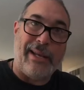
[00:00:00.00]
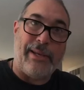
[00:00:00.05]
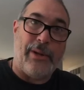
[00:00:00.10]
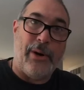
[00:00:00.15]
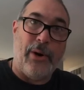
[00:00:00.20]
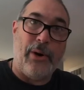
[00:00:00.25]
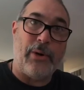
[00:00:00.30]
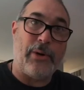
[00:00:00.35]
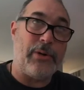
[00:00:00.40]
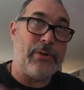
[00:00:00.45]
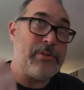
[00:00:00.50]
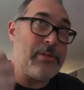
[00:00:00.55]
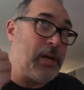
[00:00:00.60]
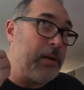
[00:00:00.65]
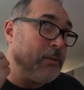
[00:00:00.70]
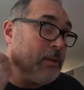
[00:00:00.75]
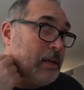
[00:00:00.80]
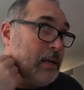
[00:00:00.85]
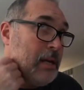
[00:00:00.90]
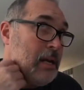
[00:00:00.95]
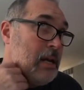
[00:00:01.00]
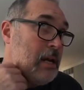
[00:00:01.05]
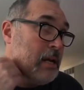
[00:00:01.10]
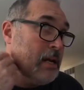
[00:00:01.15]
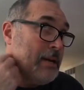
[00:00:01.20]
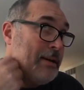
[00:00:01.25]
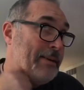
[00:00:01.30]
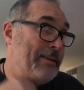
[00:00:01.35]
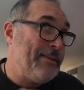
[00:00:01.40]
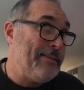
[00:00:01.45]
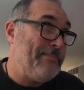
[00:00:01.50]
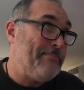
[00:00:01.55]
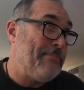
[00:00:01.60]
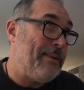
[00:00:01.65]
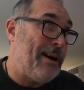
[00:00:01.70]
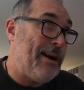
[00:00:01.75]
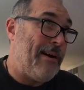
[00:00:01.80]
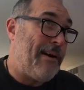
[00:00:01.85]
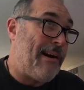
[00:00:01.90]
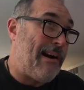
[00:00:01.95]
a dog or something.
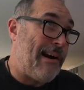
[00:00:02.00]
But